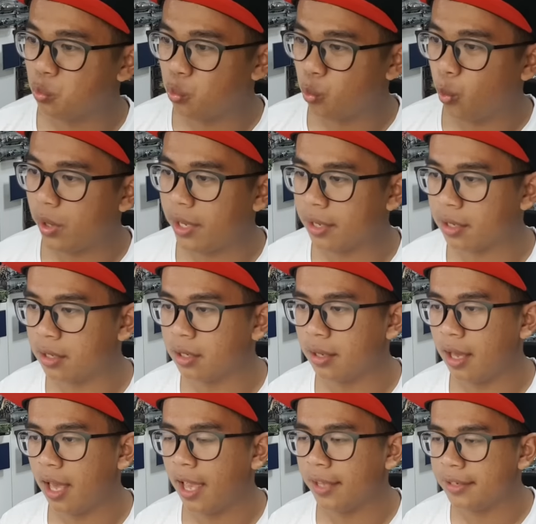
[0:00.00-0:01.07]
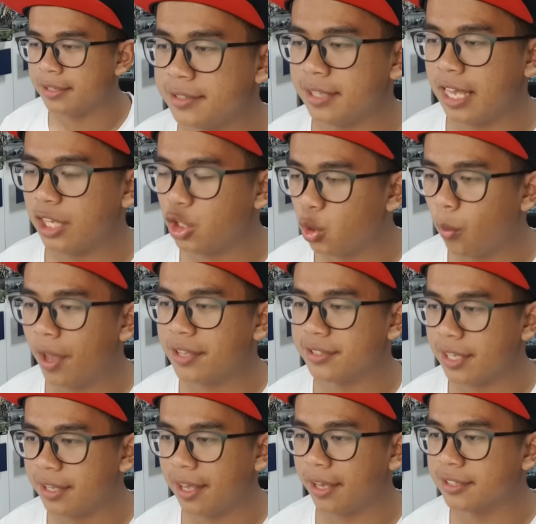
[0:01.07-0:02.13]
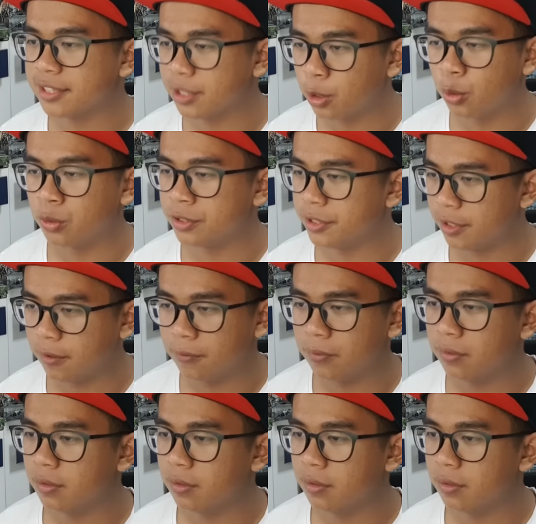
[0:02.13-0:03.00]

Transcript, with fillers: week and it's a USA exclusive.